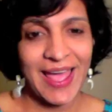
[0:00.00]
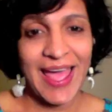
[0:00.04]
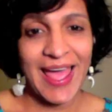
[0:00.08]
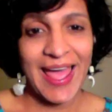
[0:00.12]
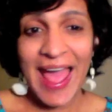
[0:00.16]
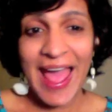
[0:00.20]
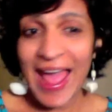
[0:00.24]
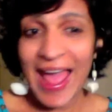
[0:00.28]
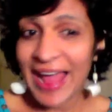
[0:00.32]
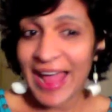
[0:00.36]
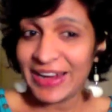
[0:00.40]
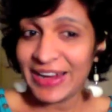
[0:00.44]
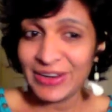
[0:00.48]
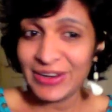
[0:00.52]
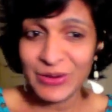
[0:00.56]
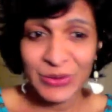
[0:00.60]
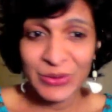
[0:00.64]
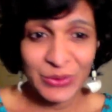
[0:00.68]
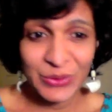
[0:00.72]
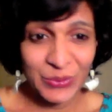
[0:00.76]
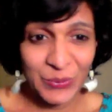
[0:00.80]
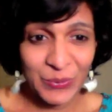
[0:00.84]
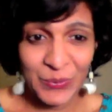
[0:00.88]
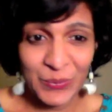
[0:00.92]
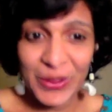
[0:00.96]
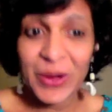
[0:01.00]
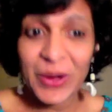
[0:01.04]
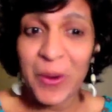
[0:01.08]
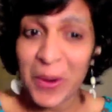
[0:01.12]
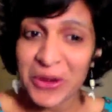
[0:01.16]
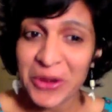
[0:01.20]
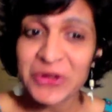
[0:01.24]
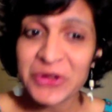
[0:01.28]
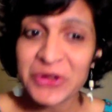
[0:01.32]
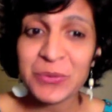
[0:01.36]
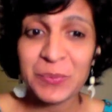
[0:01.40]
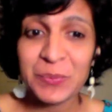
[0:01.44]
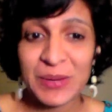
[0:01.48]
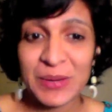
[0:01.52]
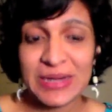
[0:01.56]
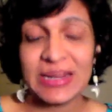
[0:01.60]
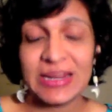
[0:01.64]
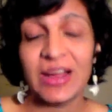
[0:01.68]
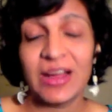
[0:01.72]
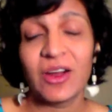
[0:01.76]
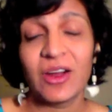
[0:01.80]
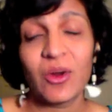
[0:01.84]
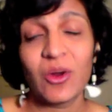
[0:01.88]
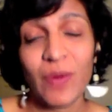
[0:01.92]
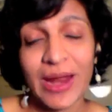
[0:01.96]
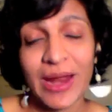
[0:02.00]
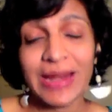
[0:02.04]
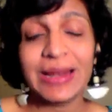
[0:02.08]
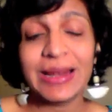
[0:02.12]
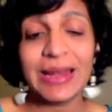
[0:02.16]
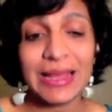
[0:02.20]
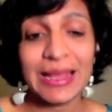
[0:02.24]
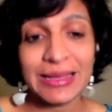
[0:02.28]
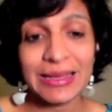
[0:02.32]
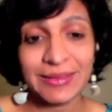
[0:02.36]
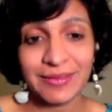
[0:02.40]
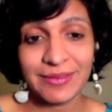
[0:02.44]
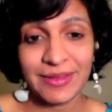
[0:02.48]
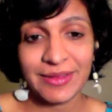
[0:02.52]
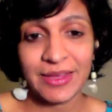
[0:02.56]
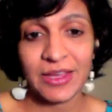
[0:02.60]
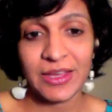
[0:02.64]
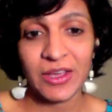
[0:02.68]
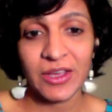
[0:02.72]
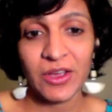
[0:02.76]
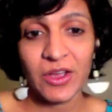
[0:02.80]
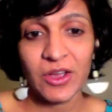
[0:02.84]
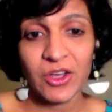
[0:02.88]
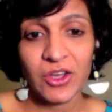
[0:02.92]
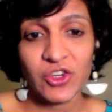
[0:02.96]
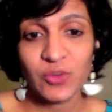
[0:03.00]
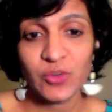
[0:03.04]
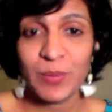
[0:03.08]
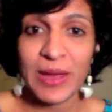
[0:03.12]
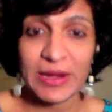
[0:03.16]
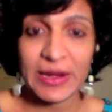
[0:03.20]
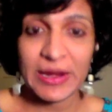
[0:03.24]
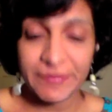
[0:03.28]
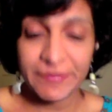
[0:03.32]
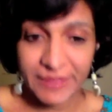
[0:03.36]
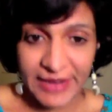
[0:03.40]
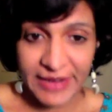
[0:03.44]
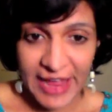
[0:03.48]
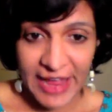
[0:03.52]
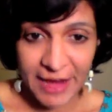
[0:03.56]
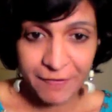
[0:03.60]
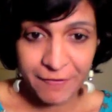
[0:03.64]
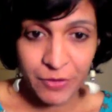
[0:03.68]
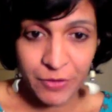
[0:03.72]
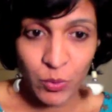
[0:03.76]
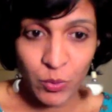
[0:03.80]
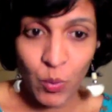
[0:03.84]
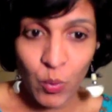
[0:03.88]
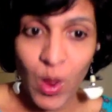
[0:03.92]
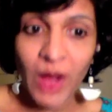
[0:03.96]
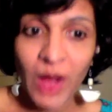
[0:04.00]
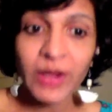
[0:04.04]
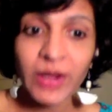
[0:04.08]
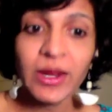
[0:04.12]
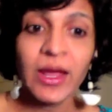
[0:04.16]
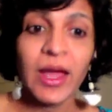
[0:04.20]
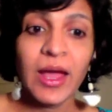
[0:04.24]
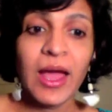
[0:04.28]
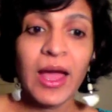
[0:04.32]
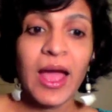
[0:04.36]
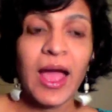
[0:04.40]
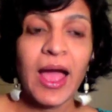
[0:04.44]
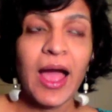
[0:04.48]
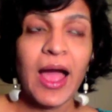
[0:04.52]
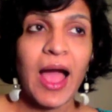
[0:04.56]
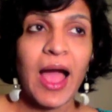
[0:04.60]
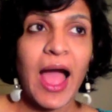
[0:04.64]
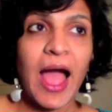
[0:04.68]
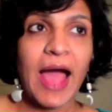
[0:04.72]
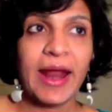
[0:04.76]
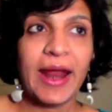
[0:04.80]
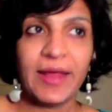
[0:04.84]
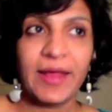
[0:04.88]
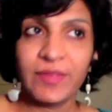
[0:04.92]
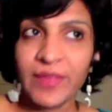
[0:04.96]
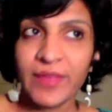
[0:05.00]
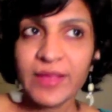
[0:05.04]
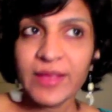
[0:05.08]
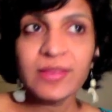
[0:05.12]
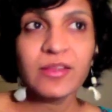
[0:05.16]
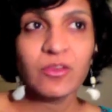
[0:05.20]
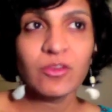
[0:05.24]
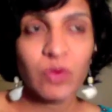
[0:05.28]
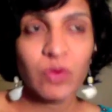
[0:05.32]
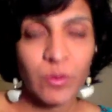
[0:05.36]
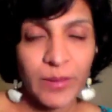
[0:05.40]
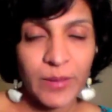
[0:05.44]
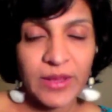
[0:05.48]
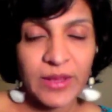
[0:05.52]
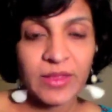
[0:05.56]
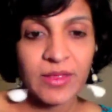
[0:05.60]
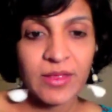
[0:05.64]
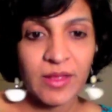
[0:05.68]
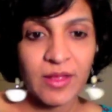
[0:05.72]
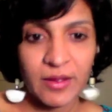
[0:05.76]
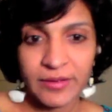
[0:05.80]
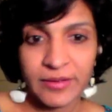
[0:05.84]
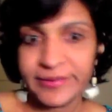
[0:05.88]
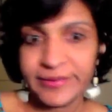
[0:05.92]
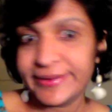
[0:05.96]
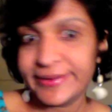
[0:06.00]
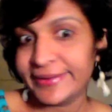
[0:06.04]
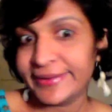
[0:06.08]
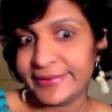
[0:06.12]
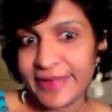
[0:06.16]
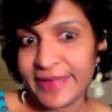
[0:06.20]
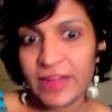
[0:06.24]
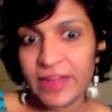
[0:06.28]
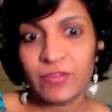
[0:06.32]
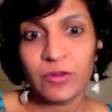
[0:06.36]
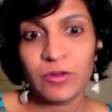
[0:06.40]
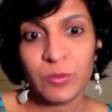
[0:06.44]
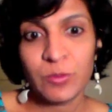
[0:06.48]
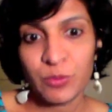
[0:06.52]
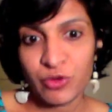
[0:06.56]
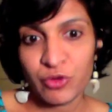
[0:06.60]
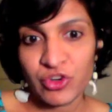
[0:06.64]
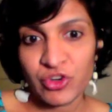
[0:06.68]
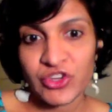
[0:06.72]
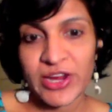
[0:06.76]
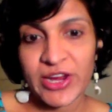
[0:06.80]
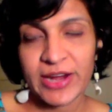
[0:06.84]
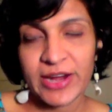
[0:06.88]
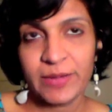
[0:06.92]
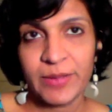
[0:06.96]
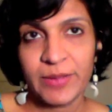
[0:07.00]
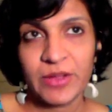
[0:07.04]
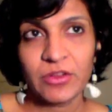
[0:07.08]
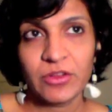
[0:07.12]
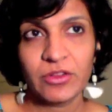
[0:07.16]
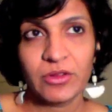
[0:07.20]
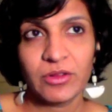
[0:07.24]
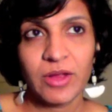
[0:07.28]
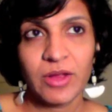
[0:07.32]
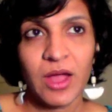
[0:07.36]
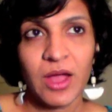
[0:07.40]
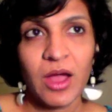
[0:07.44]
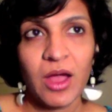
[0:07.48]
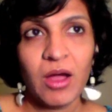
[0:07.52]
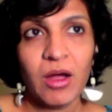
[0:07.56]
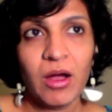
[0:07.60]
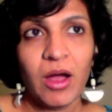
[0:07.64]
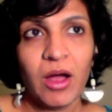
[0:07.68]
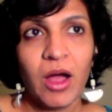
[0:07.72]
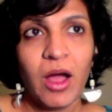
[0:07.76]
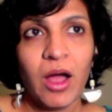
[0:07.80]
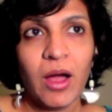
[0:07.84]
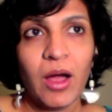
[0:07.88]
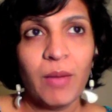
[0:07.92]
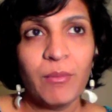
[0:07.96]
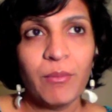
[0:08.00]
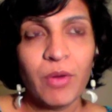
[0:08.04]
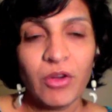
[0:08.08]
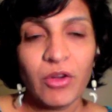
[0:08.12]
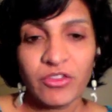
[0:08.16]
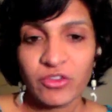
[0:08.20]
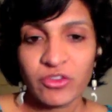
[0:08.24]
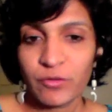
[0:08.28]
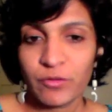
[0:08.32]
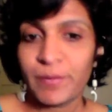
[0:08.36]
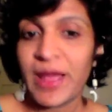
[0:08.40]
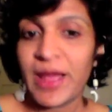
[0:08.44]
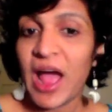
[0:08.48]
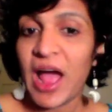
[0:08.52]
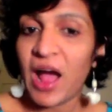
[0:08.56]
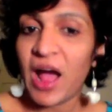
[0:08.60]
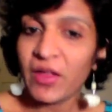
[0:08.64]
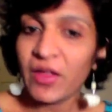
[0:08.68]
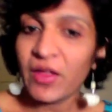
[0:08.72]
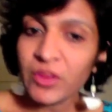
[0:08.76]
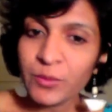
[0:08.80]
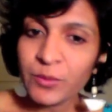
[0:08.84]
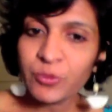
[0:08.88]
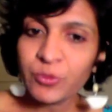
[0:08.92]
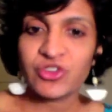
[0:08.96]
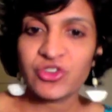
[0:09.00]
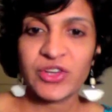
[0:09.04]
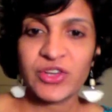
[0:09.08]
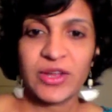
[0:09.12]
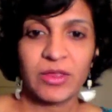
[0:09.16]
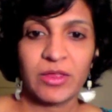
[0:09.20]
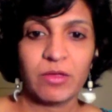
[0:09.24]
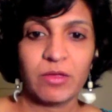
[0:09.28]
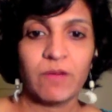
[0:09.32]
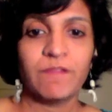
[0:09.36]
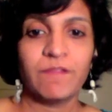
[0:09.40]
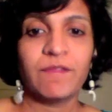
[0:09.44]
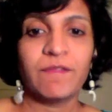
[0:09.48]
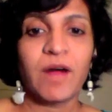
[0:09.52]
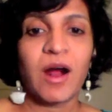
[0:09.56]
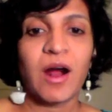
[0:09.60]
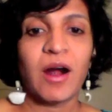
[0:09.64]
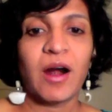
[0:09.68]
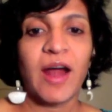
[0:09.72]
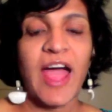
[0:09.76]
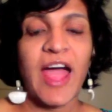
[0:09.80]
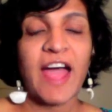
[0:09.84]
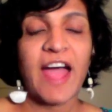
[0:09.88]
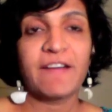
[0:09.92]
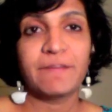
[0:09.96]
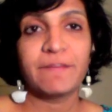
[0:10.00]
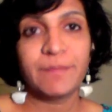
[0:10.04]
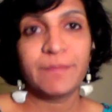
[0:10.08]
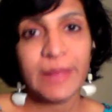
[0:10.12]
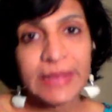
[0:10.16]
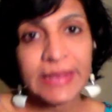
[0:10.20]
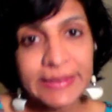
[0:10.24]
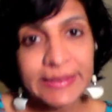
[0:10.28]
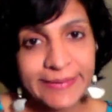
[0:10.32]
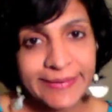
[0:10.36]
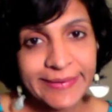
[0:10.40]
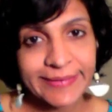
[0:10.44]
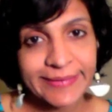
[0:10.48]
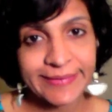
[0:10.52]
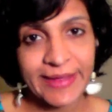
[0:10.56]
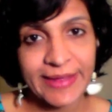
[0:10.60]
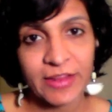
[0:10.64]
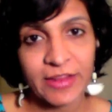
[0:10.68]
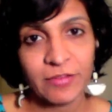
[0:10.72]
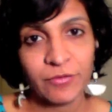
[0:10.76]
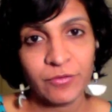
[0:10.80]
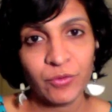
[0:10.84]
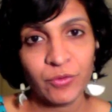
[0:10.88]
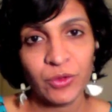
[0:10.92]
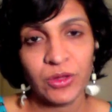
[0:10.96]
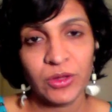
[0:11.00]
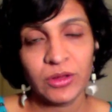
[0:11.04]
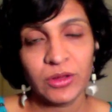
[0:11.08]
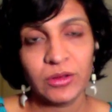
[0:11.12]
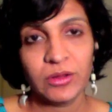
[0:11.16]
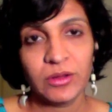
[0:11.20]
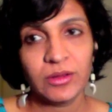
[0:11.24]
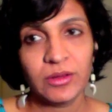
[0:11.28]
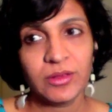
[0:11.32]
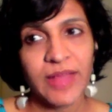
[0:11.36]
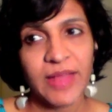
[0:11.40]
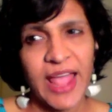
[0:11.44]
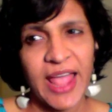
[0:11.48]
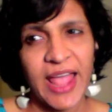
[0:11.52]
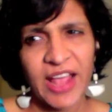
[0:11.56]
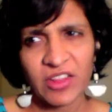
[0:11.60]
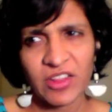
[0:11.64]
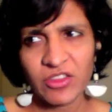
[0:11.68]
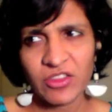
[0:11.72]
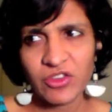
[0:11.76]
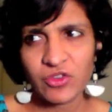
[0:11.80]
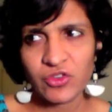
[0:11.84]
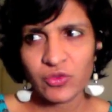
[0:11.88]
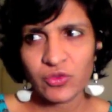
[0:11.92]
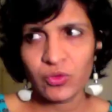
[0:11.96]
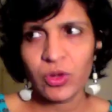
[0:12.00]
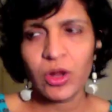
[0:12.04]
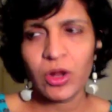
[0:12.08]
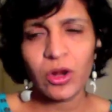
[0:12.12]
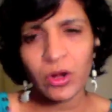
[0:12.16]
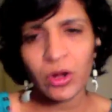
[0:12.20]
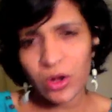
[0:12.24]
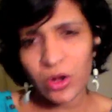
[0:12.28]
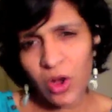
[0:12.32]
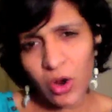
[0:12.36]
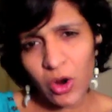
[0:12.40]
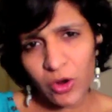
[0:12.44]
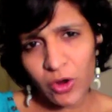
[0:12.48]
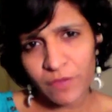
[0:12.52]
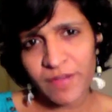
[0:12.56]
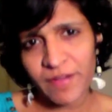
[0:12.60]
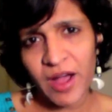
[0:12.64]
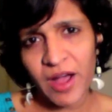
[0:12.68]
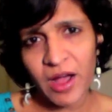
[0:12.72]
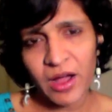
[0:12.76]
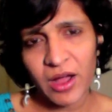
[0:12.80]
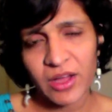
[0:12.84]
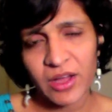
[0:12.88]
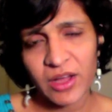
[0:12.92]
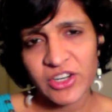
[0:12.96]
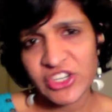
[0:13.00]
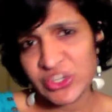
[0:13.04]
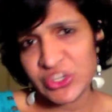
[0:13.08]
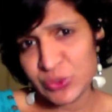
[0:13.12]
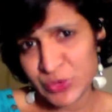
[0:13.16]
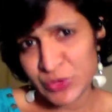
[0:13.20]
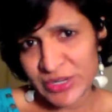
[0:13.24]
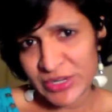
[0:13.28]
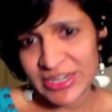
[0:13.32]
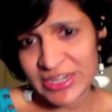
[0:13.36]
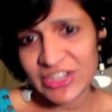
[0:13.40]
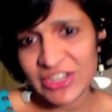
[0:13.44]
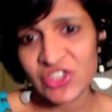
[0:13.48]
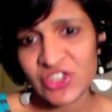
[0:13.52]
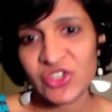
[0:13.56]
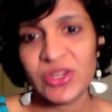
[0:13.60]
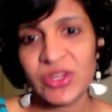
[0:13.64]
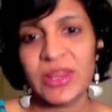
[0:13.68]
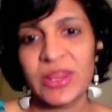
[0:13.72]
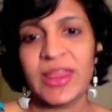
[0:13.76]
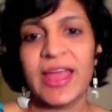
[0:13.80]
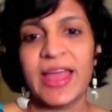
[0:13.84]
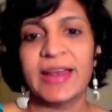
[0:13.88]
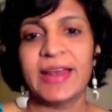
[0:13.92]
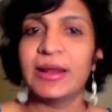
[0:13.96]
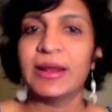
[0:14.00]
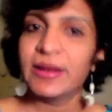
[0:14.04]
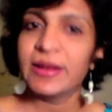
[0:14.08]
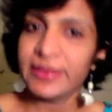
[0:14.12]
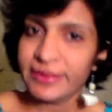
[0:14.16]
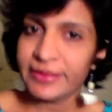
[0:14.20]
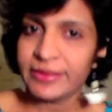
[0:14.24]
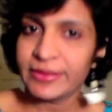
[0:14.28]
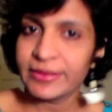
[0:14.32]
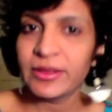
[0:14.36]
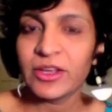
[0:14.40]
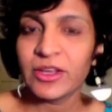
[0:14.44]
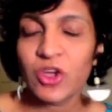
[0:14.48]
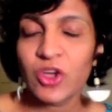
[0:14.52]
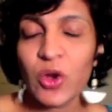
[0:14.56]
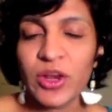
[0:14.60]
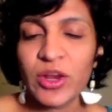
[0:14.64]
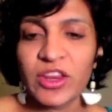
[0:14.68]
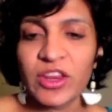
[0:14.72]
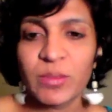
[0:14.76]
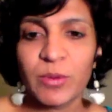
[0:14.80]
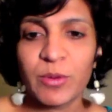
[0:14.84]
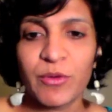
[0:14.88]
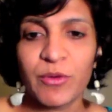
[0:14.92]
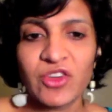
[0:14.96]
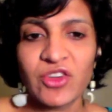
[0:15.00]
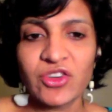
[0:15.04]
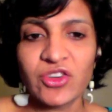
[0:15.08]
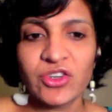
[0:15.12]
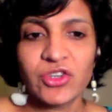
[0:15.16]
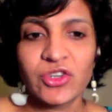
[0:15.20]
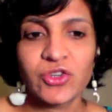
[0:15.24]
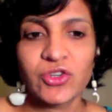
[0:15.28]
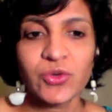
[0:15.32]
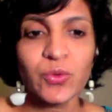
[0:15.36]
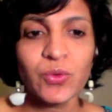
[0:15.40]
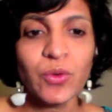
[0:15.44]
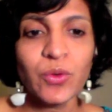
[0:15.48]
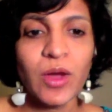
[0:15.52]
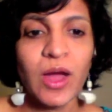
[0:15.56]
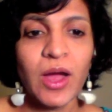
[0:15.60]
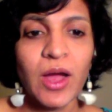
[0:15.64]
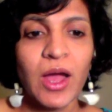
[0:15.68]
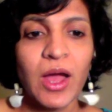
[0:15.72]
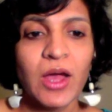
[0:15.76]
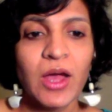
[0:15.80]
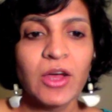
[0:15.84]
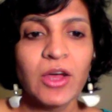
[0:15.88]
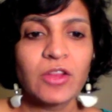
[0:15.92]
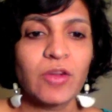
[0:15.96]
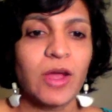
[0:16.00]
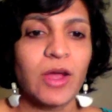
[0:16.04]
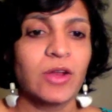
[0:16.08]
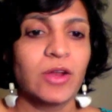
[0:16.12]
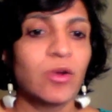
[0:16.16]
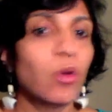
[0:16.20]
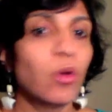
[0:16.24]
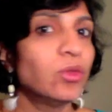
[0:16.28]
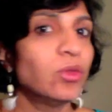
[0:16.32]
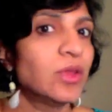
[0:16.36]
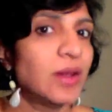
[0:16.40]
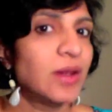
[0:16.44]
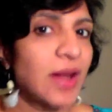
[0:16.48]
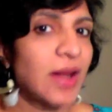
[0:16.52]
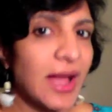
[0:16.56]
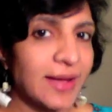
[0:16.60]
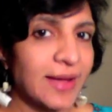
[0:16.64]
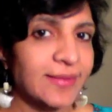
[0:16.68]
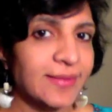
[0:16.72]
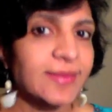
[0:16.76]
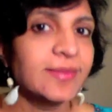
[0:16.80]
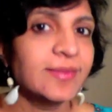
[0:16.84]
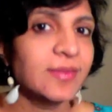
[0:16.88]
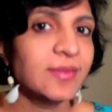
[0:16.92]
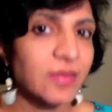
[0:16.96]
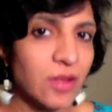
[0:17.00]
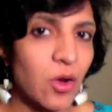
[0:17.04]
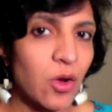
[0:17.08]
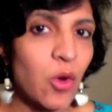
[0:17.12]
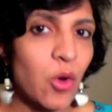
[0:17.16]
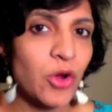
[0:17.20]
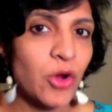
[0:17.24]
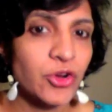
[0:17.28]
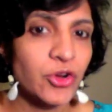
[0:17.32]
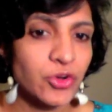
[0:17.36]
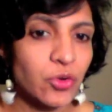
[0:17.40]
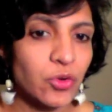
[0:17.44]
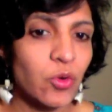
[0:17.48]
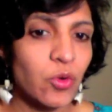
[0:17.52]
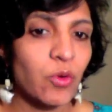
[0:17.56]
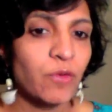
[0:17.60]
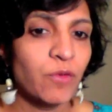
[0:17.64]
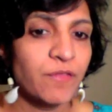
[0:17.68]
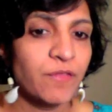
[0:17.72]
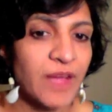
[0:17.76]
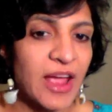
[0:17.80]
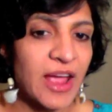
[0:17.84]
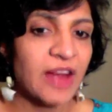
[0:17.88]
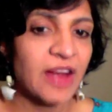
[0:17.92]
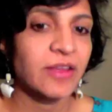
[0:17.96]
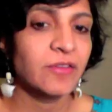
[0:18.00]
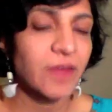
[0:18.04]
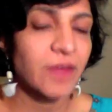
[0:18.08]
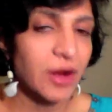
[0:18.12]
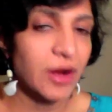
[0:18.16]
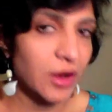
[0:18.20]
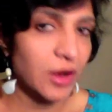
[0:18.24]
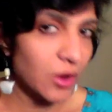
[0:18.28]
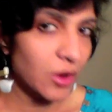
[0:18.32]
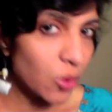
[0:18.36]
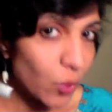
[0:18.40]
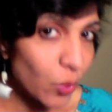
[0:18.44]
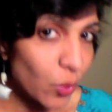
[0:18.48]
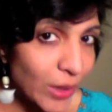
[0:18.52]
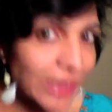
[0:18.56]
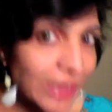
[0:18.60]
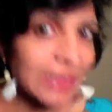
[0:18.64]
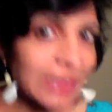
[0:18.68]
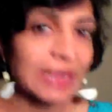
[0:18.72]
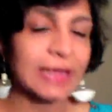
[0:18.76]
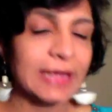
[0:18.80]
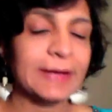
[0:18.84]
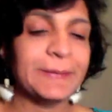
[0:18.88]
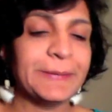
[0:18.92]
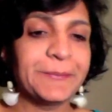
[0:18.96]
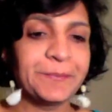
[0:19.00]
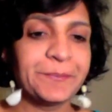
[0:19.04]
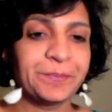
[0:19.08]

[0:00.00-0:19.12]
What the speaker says: and we are going to build a great legacy to benefit everyone. And I think this will be a successful project, because most of my other projects so far have been successful thanks to a lot of due diligence and your inspiration too. So I know the licenses are going to go very, very quickly.